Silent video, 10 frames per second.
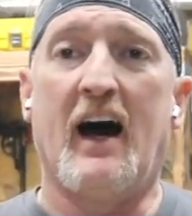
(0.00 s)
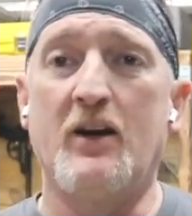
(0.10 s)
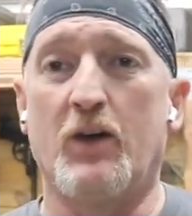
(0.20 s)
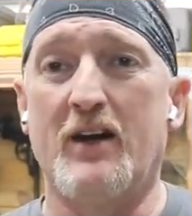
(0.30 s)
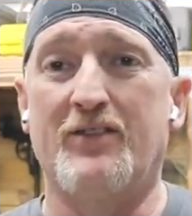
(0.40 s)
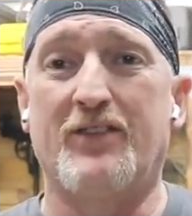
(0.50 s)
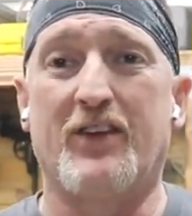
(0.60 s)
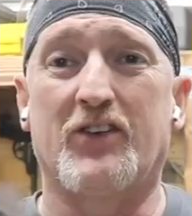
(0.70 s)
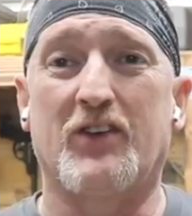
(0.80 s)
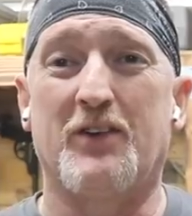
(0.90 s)
I don't have the
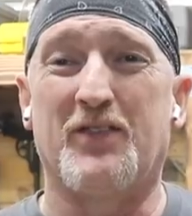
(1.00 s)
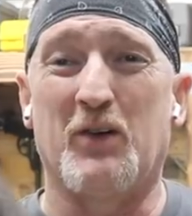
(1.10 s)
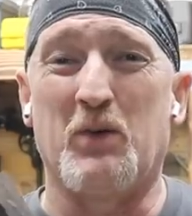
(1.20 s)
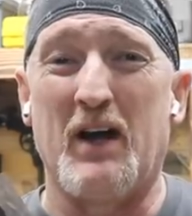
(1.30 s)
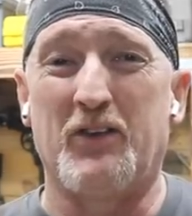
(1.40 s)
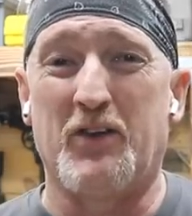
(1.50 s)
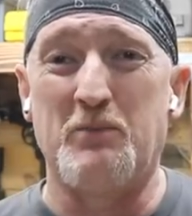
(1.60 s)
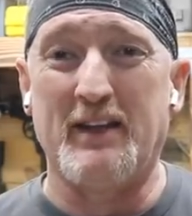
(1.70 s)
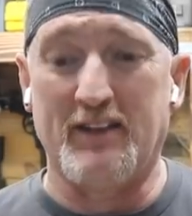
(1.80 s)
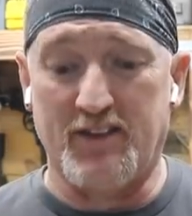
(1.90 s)
stuff around to
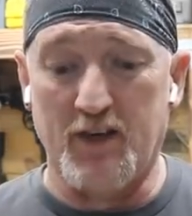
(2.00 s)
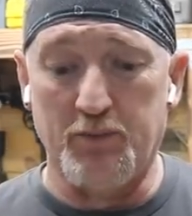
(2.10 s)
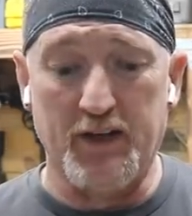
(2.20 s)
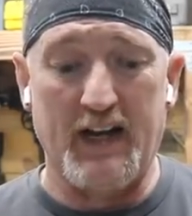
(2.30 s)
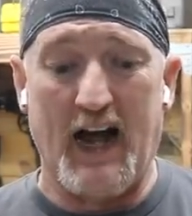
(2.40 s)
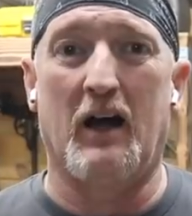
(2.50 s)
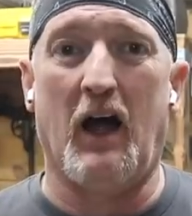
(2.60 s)
make the template.